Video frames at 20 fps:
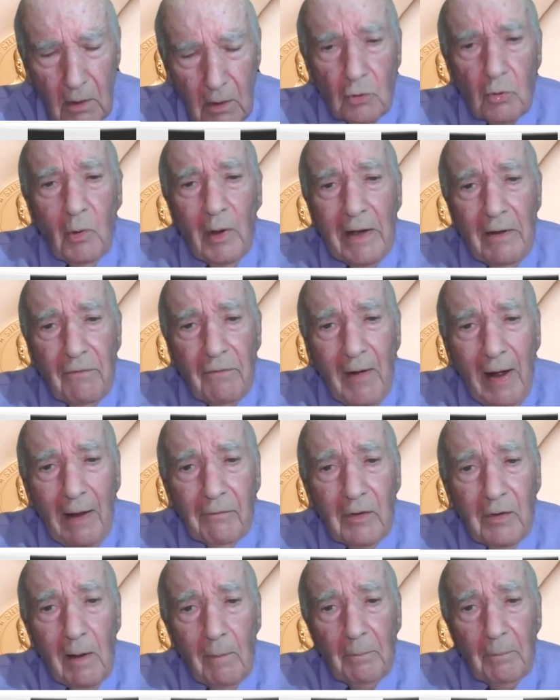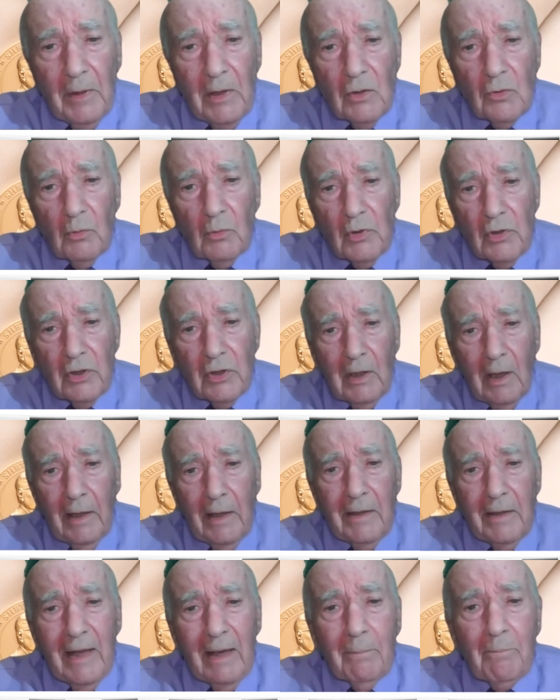25 companies were
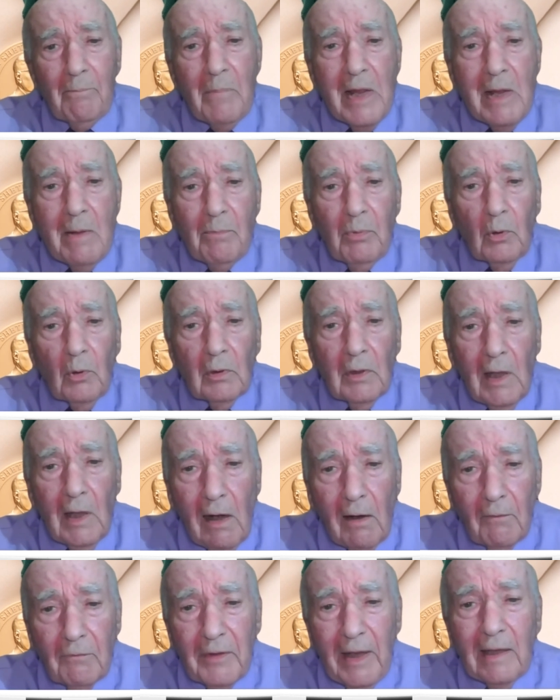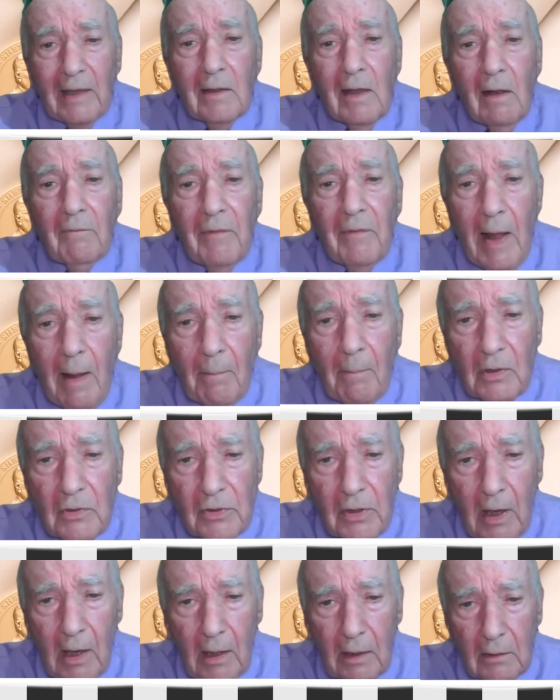studied that people love. They love
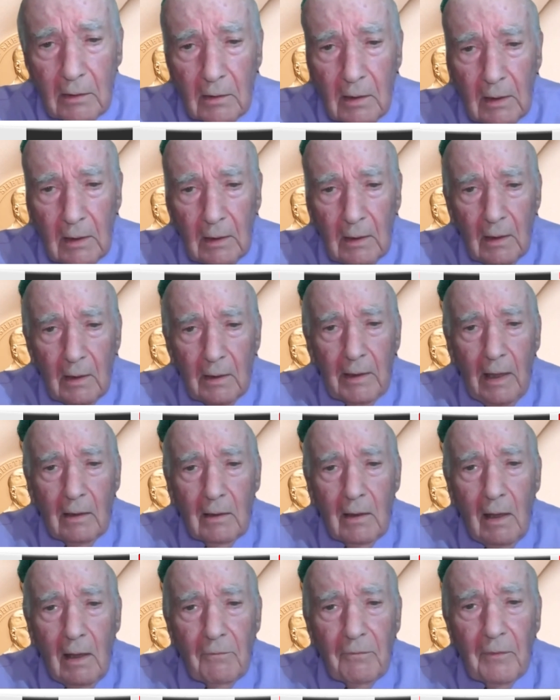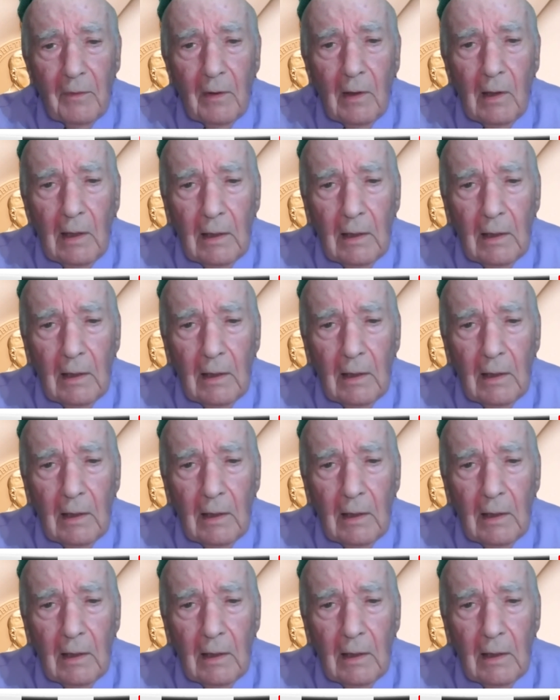Amazon. They love